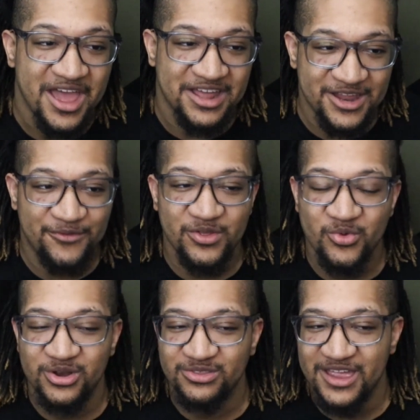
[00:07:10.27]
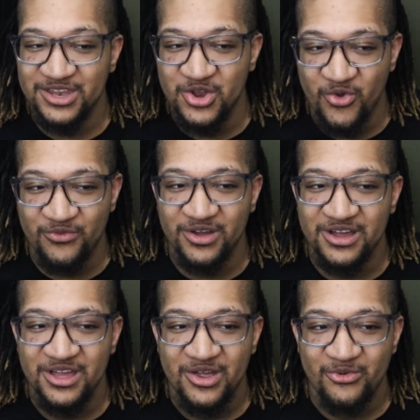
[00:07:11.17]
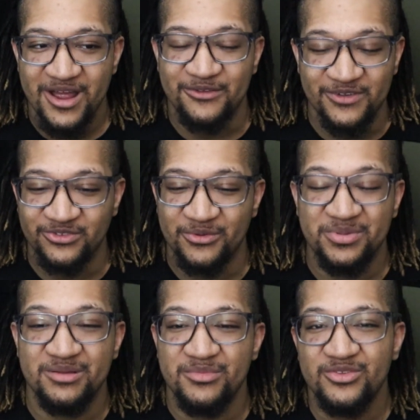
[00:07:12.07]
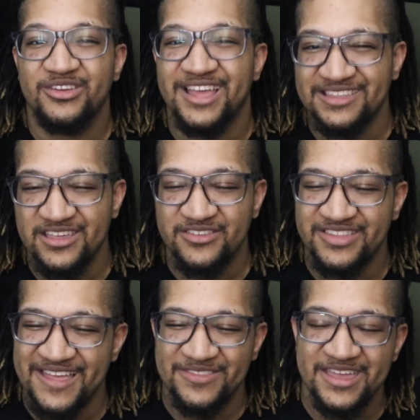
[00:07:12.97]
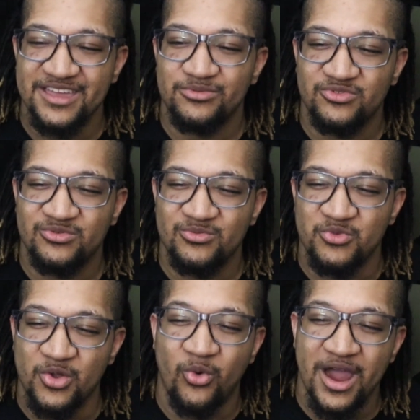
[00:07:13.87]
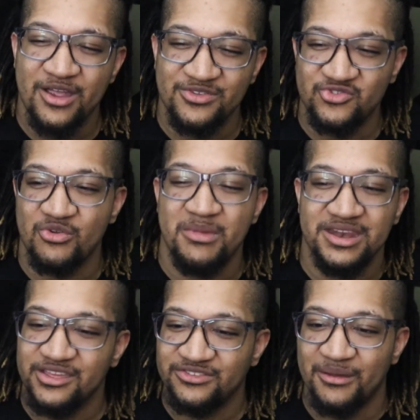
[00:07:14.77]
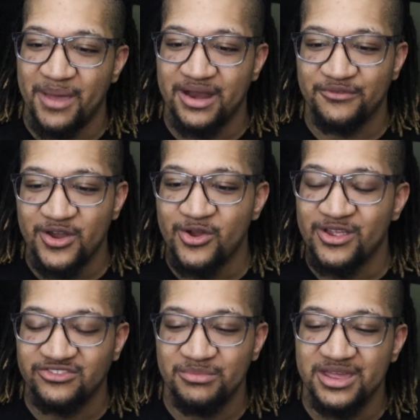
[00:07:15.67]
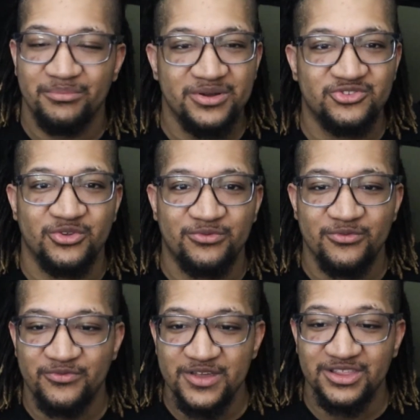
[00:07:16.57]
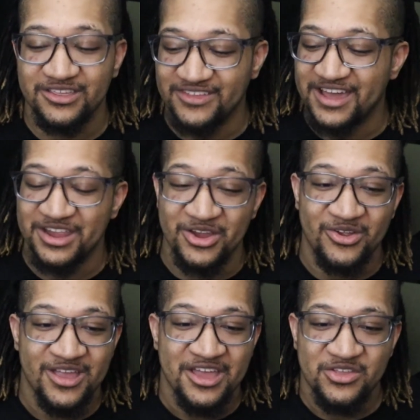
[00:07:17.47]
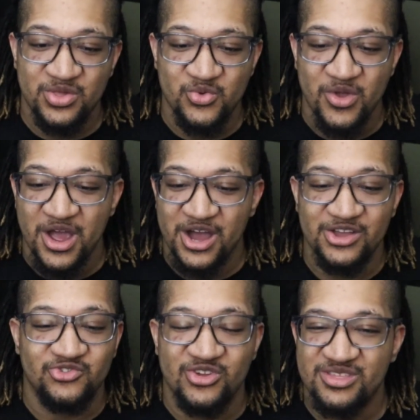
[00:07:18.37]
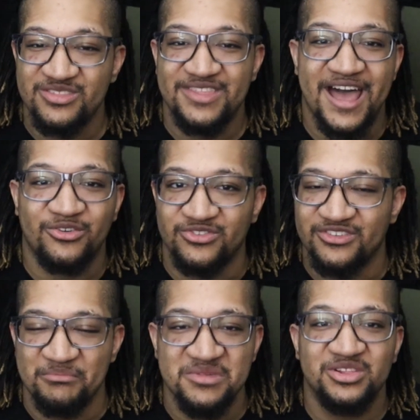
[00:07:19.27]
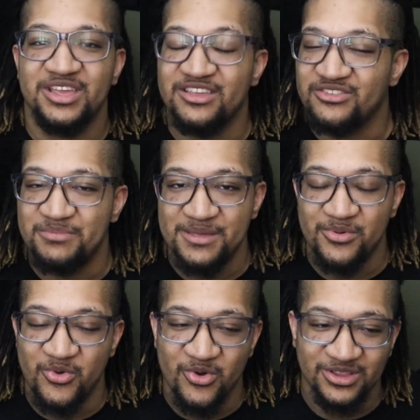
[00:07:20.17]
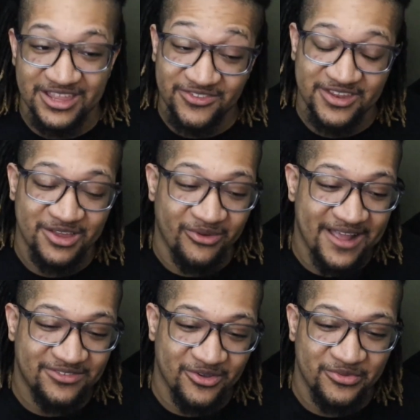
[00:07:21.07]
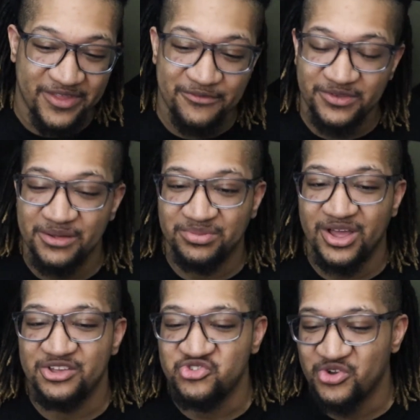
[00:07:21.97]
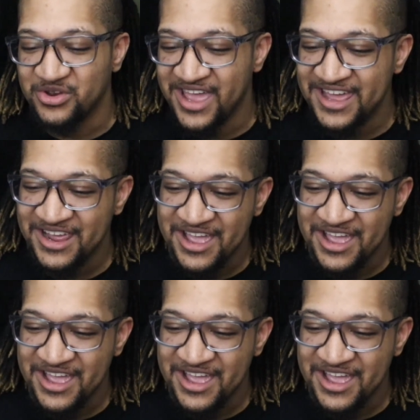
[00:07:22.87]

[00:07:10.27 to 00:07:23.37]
I definitely want to thank Nova Rockefeller for putting music like this, because I think it requires a tremendous amount of courage to be able to put your feelings out here to hundreds and thousands of millions of people who are listening, right? So definitely applaud you on that.